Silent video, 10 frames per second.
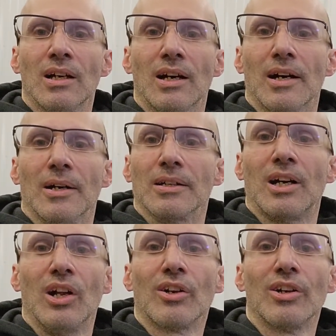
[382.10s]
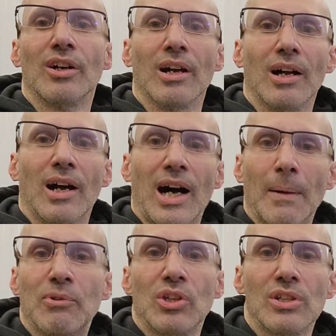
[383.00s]
uh, color uh,
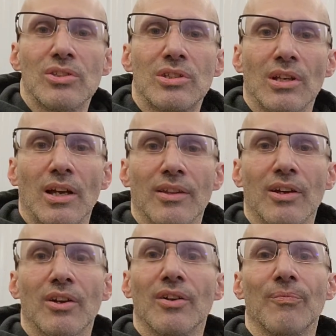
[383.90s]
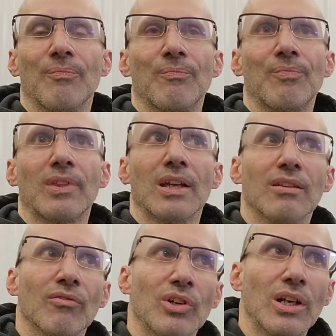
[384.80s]
options. Uh, they're
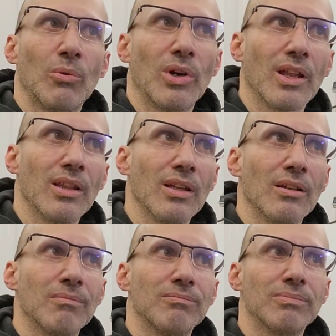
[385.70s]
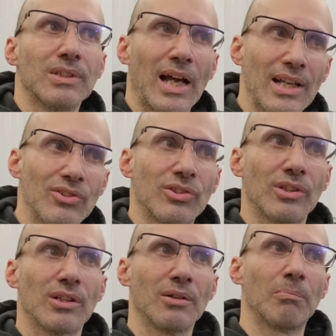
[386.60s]
really one of the
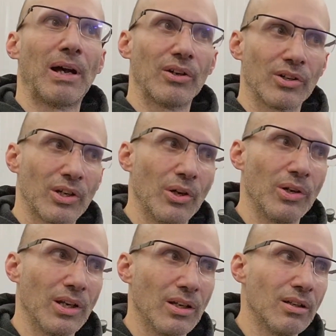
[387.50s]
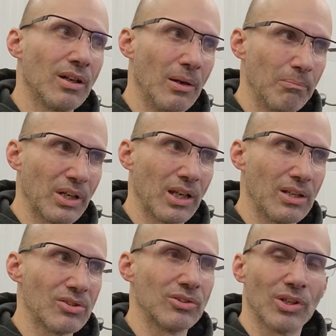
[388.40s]
nicer powder coating
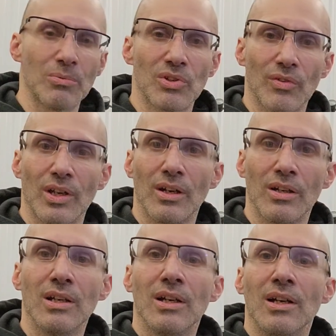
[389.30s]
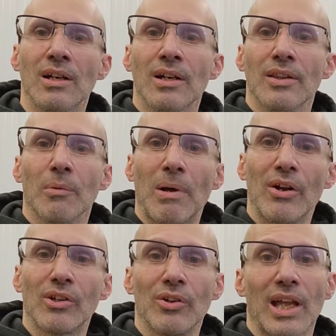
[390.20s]
companies in terms of their their
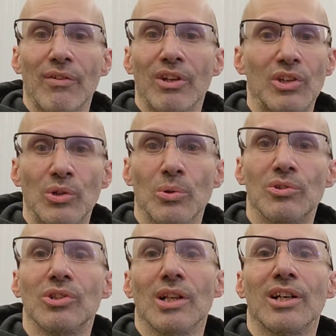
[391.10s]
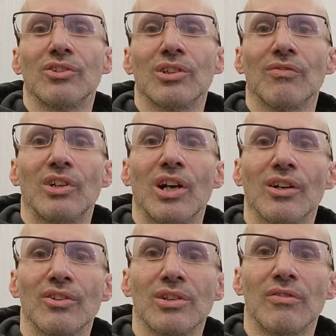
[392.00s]
powder coat. They have a huge selection of
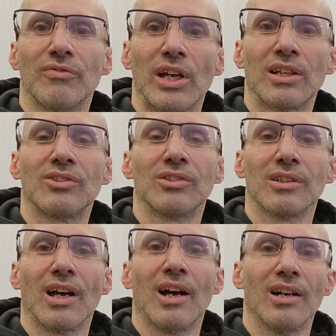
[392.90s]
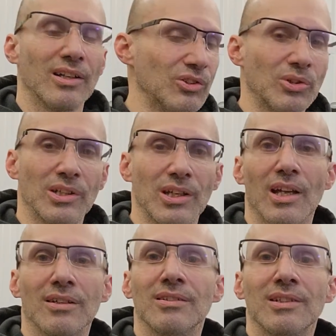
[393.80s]
colors and effects. Uh, you can get,